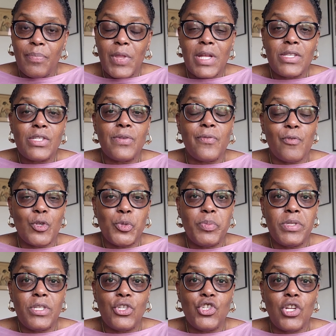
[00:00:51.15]
That's the first
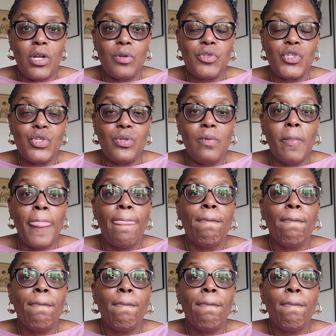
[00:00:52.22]
position I'll do.